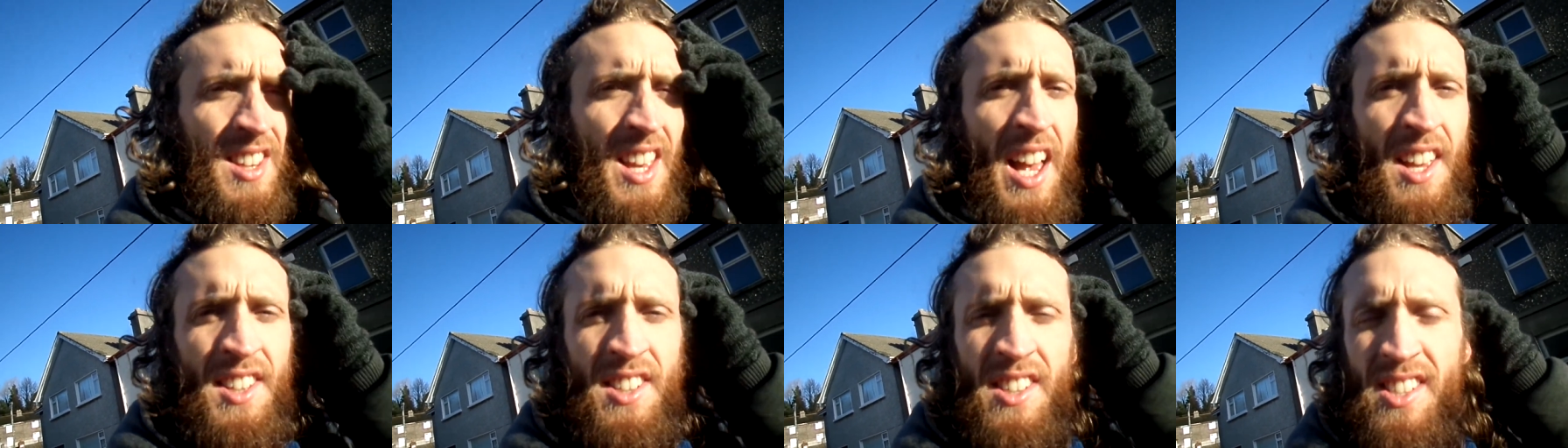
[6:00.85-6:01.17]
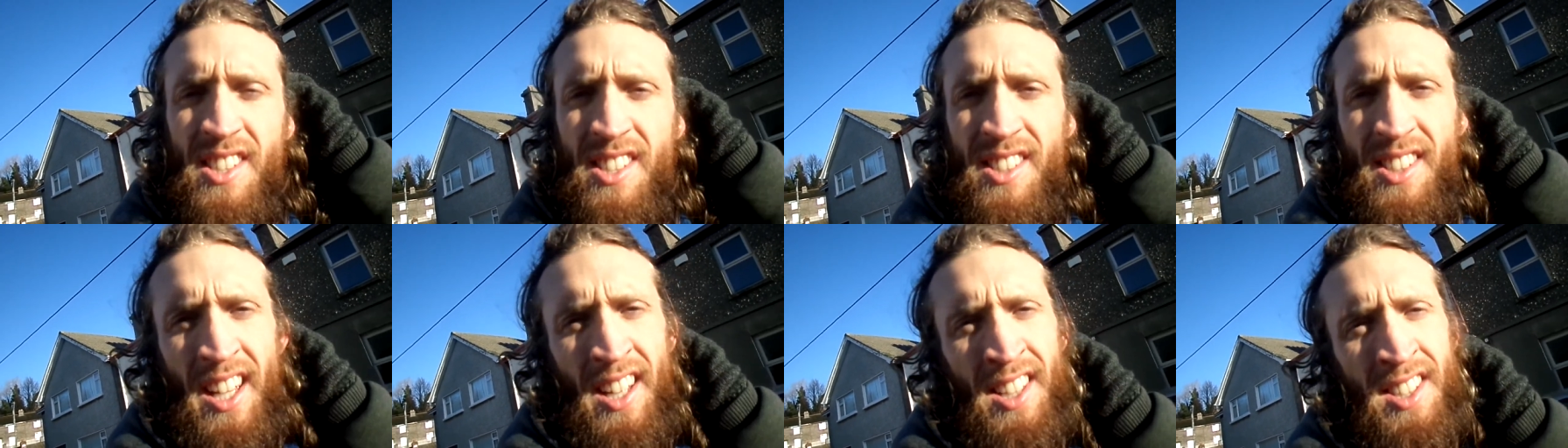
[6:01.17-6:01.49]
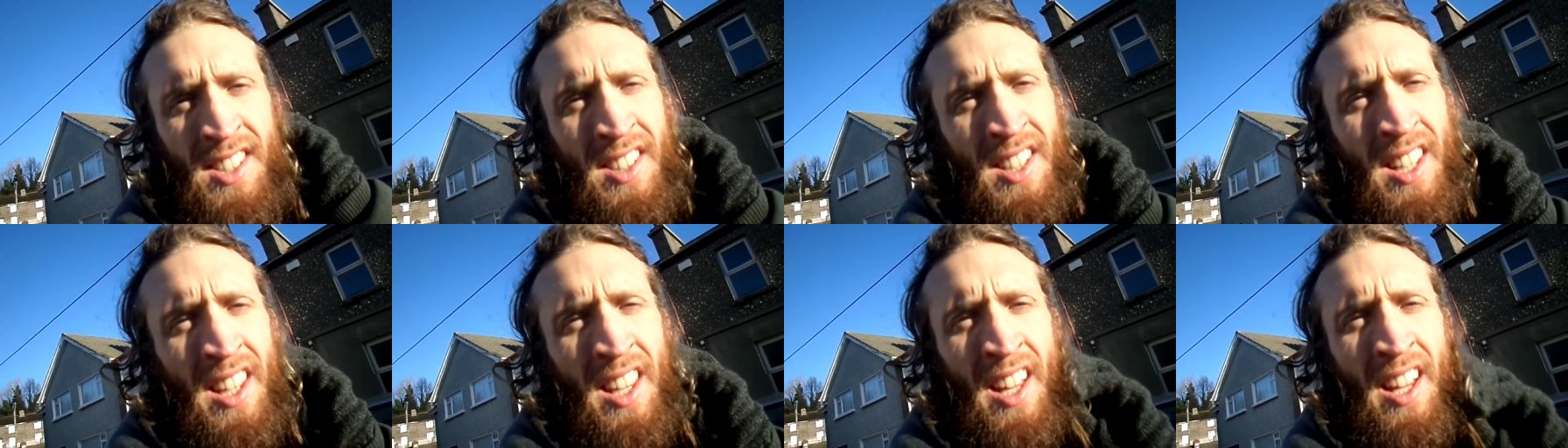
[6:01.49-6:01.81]
has its
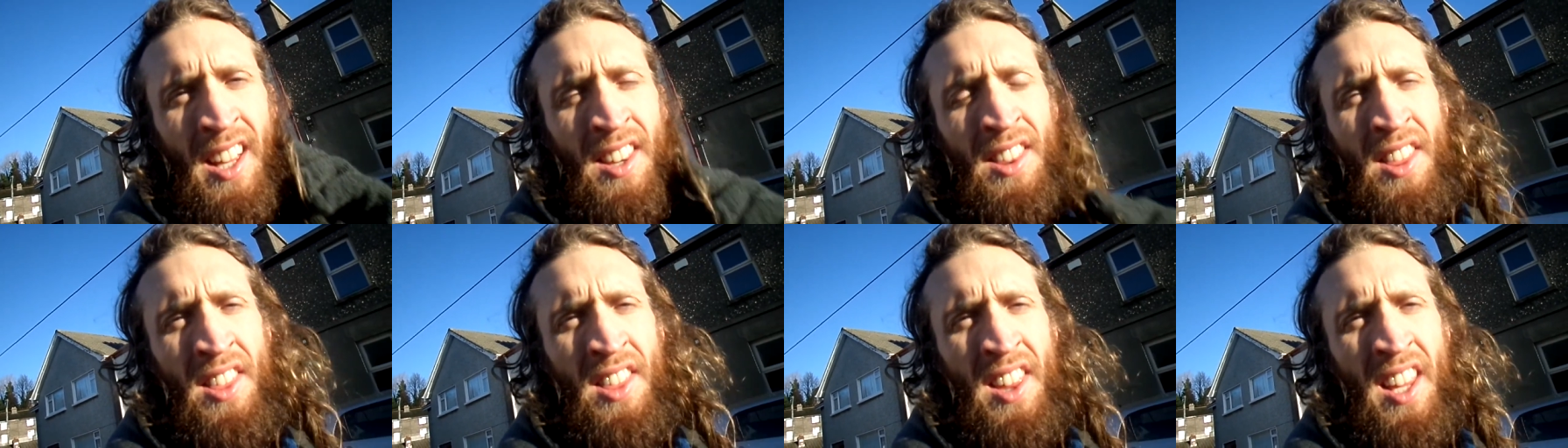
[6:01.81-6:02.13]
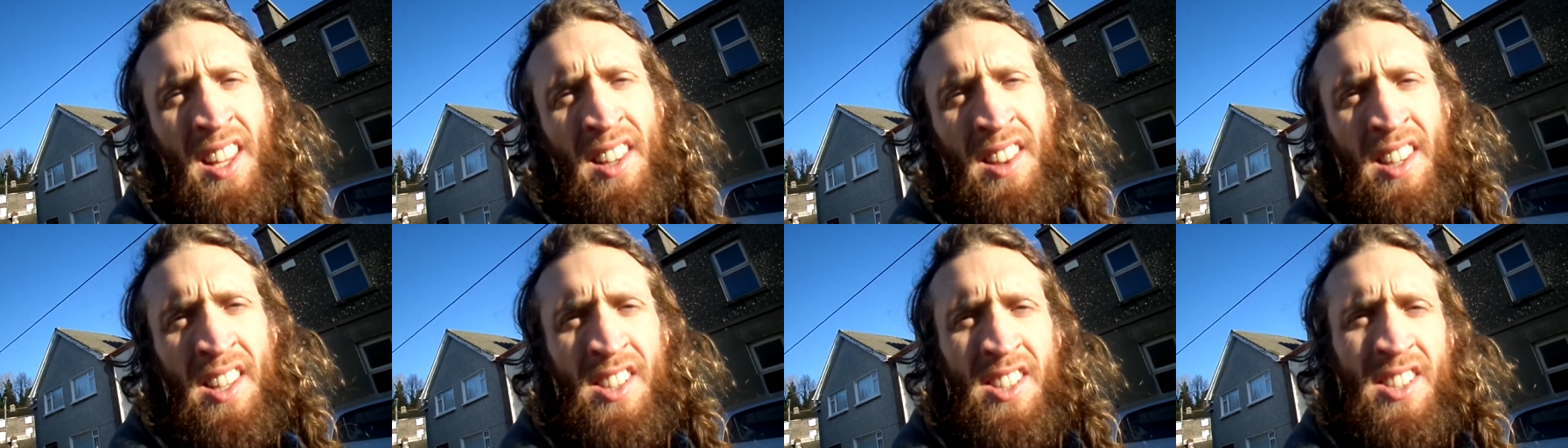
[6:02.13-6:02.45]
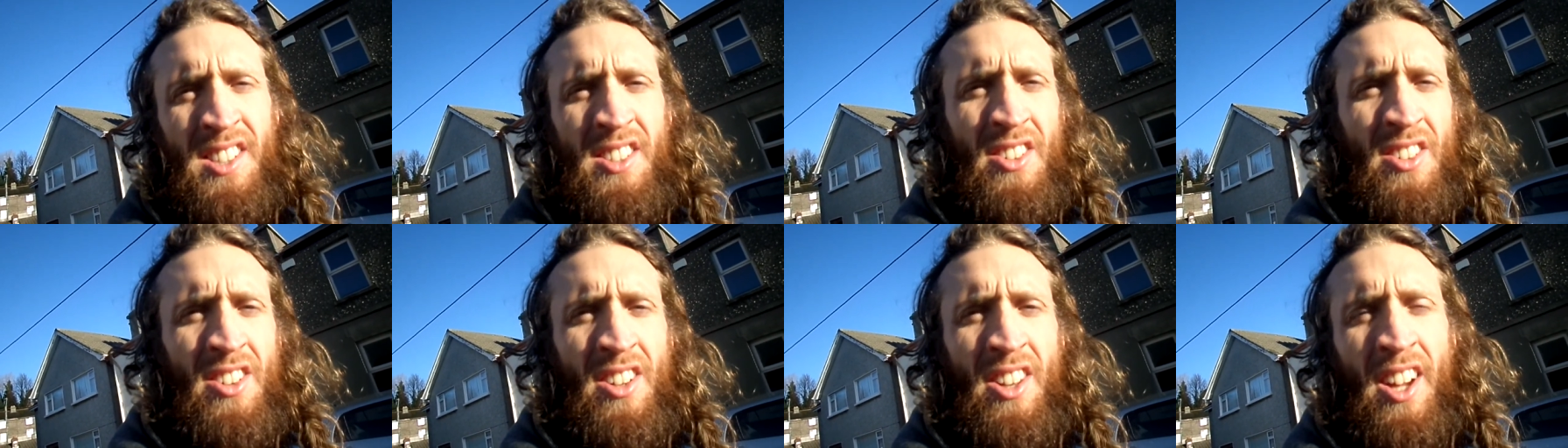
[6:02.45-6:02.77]
density and
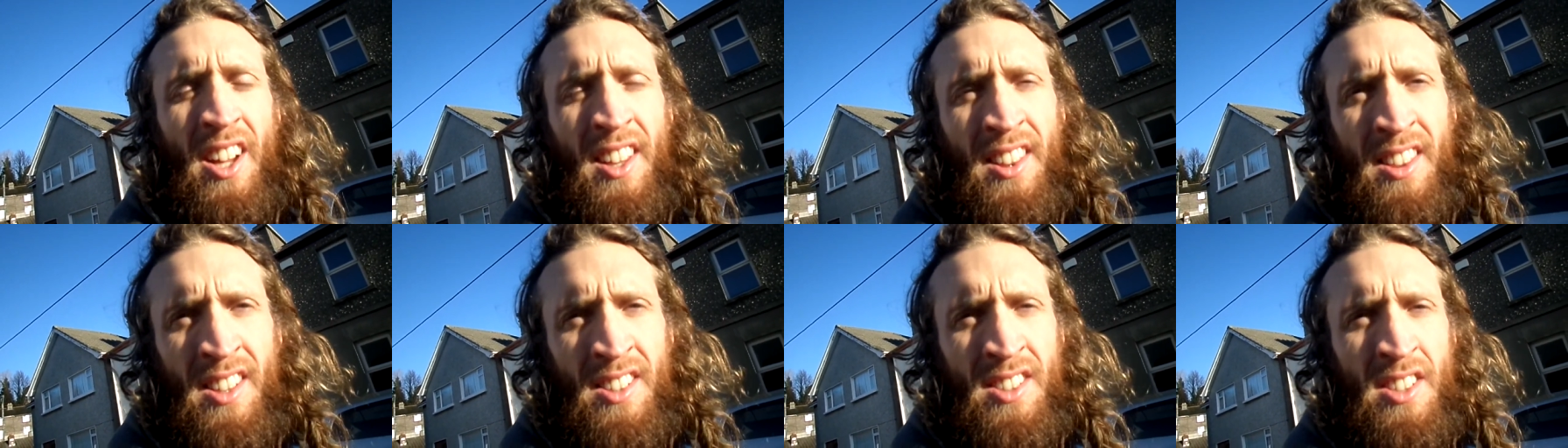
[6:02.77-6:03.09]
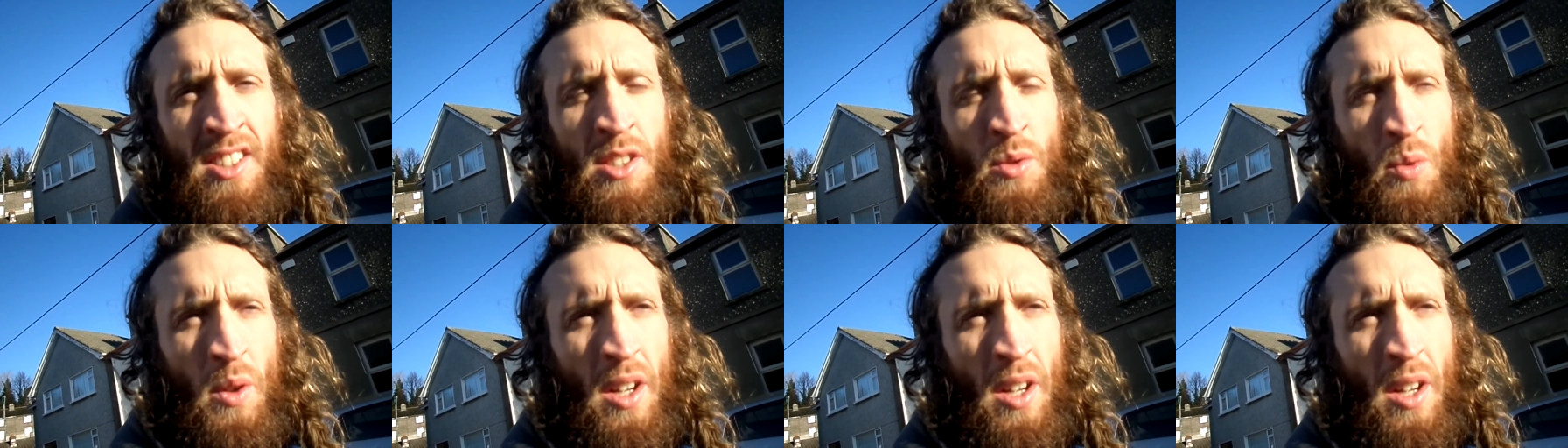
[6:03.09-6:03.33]
thickness or lightness as